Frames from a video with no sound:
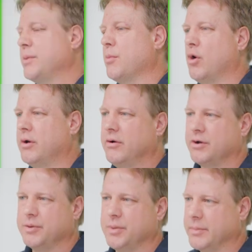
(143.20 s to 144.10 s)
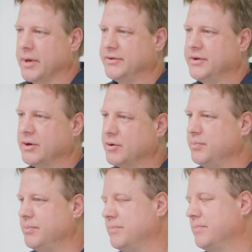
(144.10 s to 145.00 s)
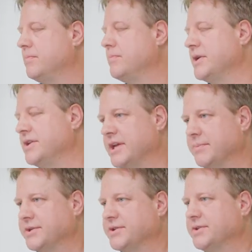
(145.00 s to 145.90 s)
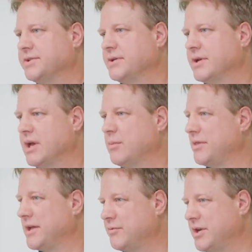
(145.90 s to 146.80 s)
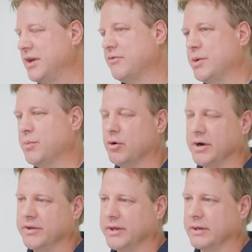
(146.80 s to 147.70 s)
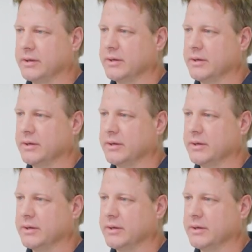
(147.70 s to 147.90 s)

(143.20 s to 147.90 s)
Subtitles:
be minor, it could be major, it could be near misses. I think we need to report everything.